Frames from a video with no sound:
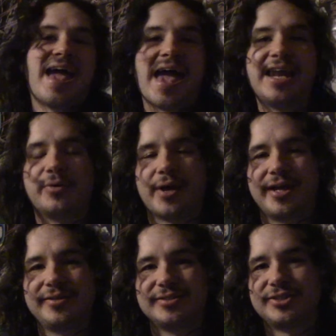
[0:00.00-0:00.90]

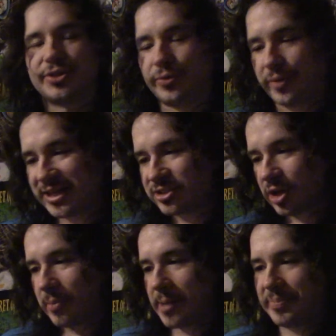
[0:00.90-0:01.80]
Anyway, so that's
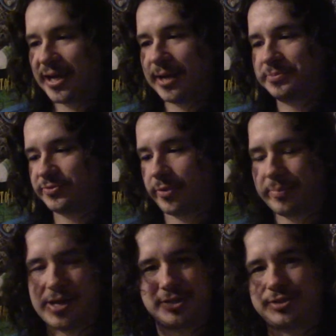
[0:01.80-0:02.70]
all my pickups for the
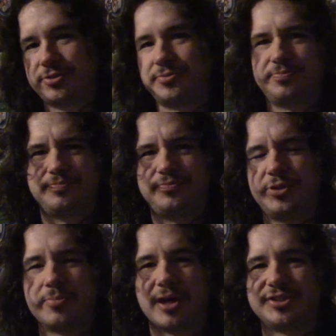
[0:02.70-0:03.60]
past
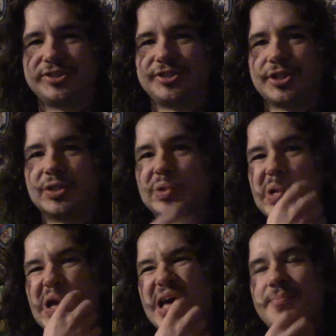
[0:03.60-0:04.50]
few months or so.
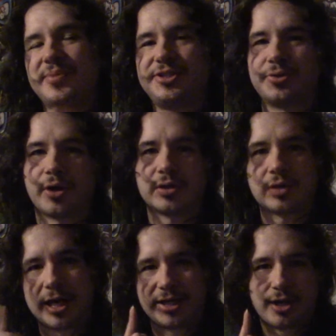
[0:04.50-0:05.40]
Be sure to
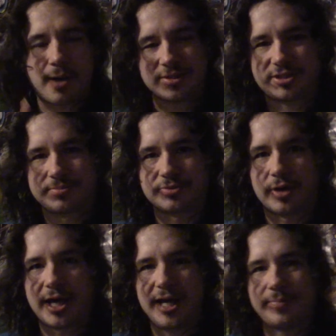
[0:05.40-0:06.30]
like, comment,
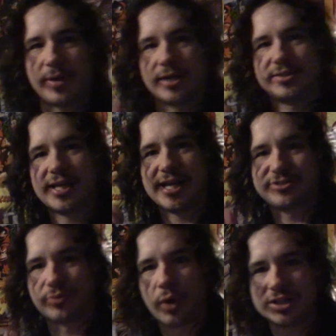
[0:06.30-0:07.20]
subscribe. Thanks
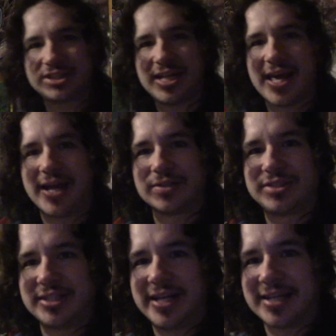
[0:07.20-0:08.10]
for watching, and I'll
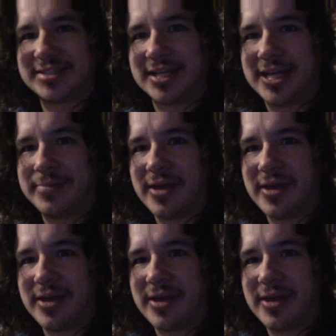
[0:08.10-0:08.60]
see you next time.